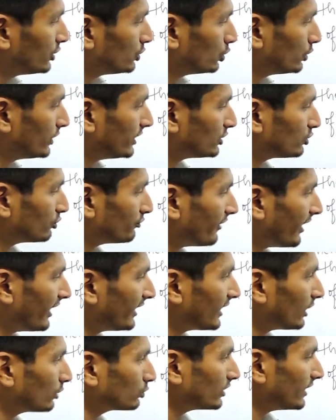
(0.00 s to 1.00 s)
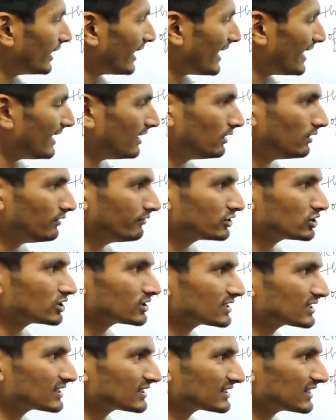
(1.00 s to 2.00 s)
You need to find out the l, which
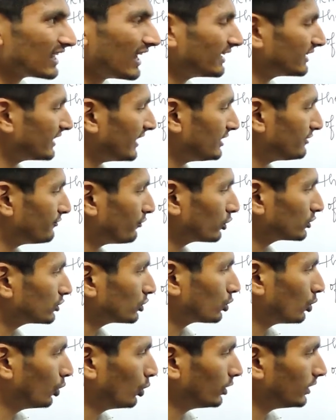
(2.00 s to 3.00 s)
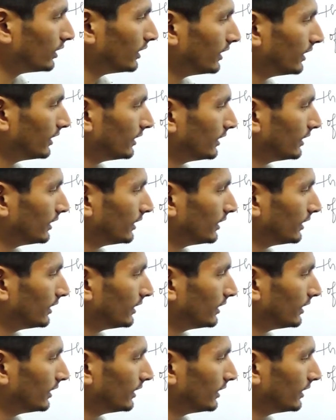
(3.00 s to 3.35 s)
is the slant height for the cone.